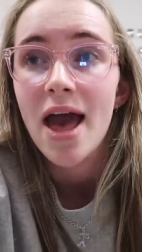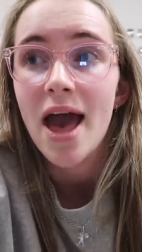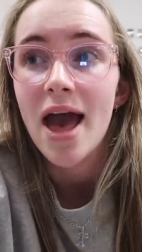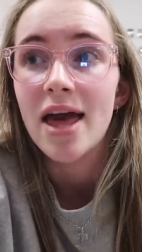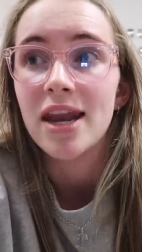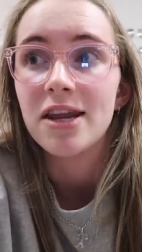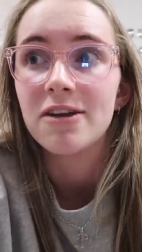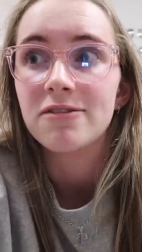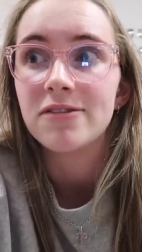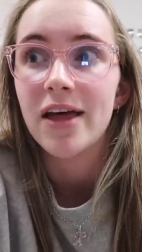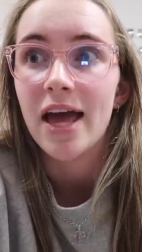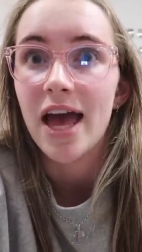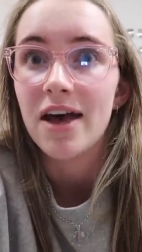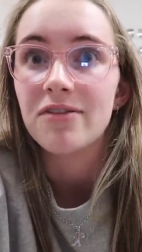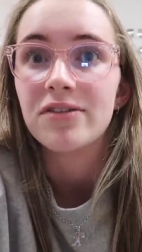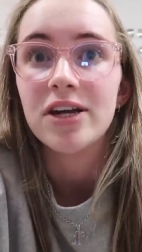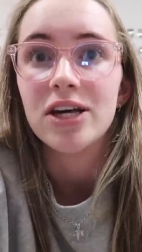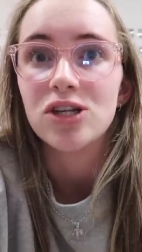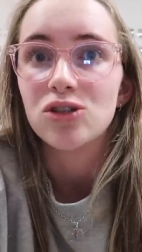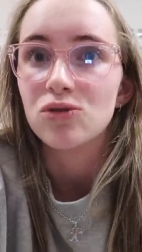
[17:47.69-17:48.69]
and if they
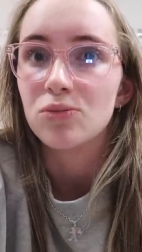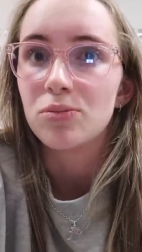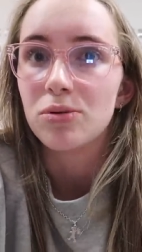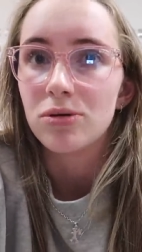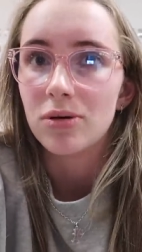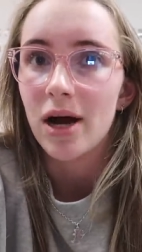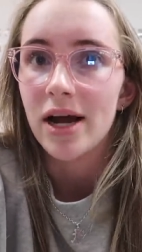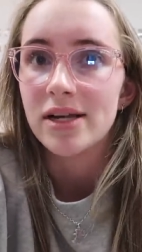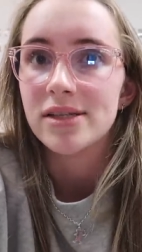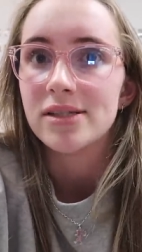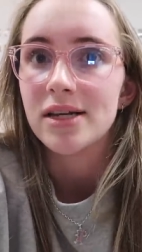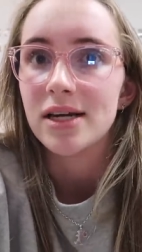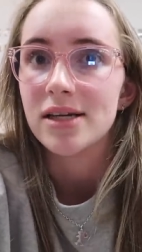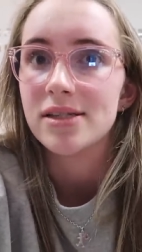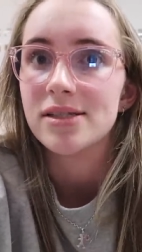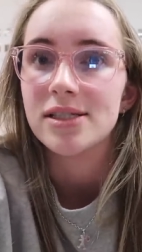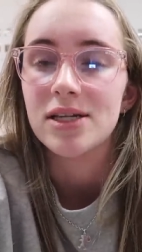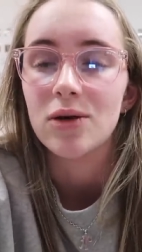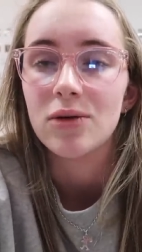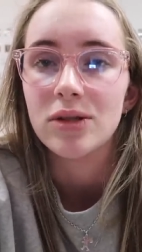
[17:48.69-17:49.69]
have an actual price, like,
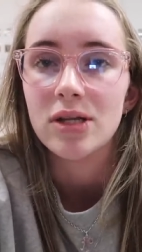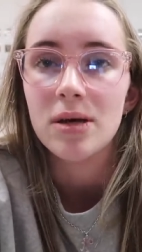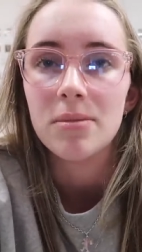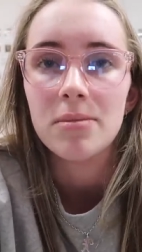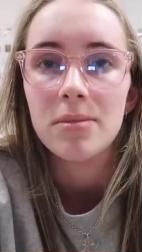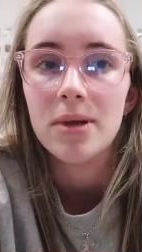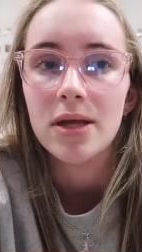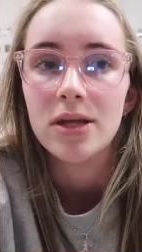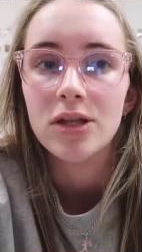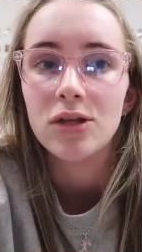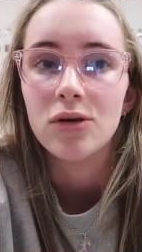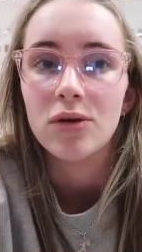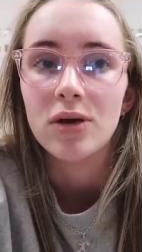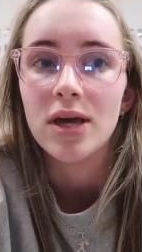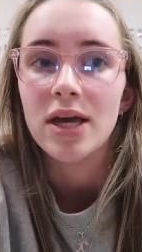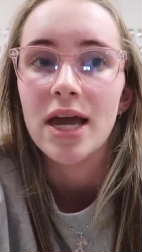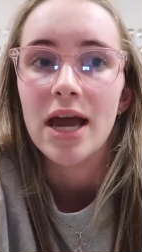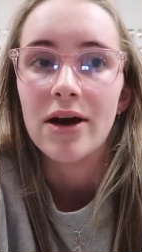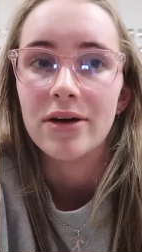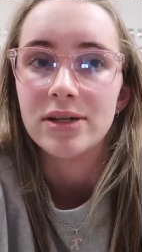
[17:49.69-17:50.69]
set on them, you
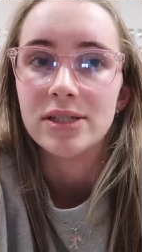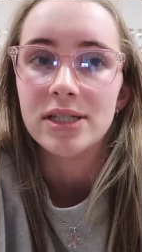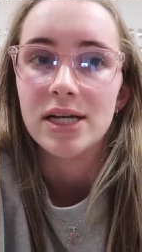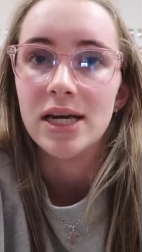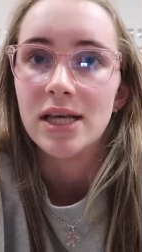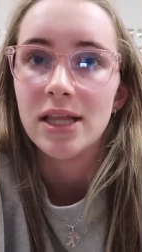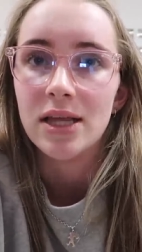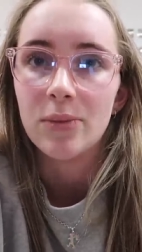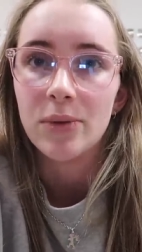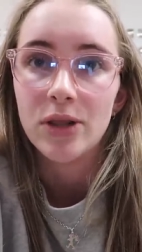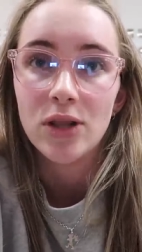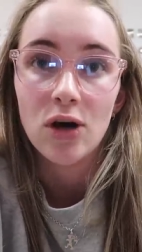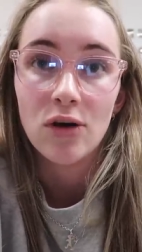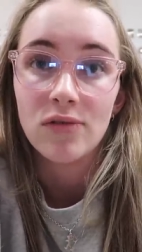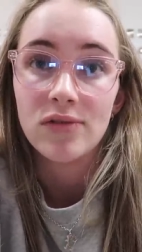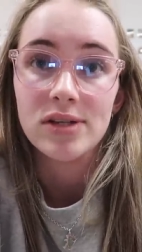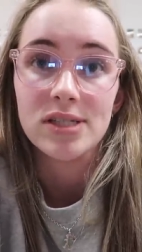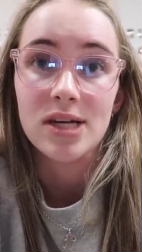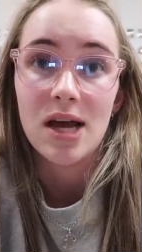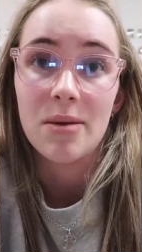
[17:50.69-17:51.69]
can guarantee that when the
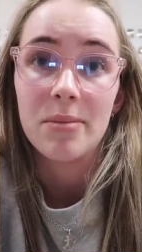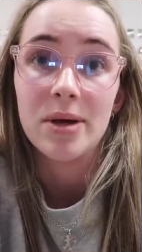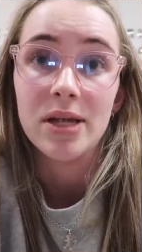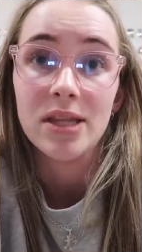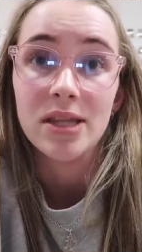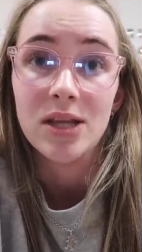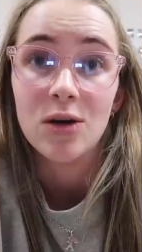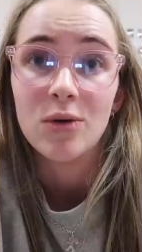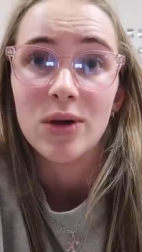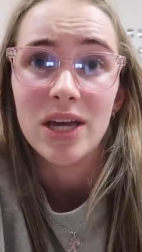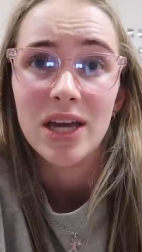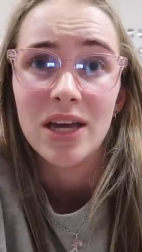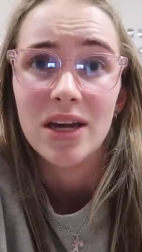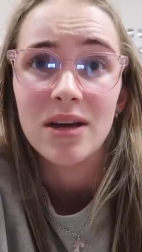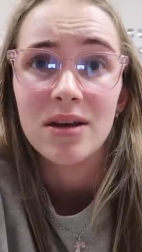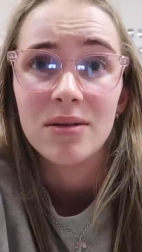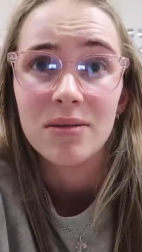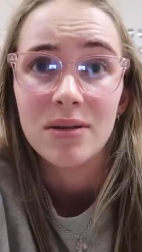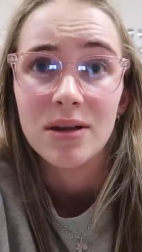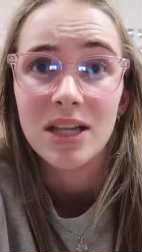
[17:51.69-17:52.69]
offers come in, they'll
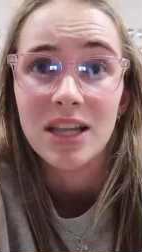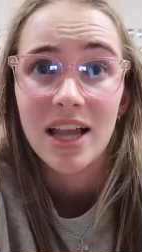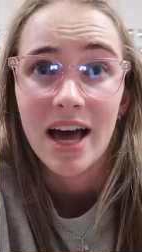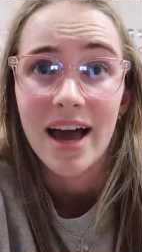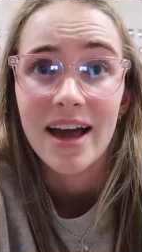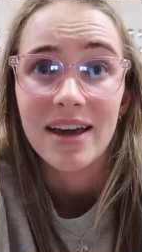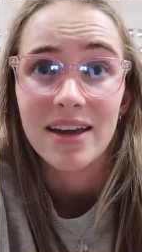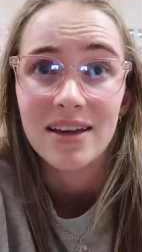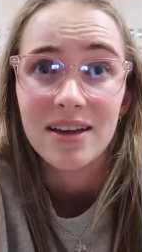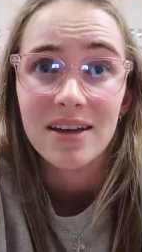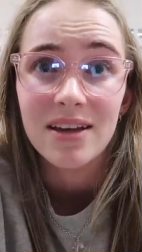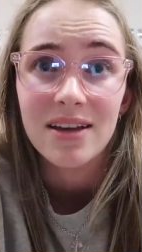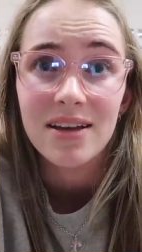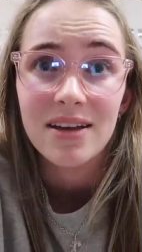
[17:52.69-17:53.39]
get, like,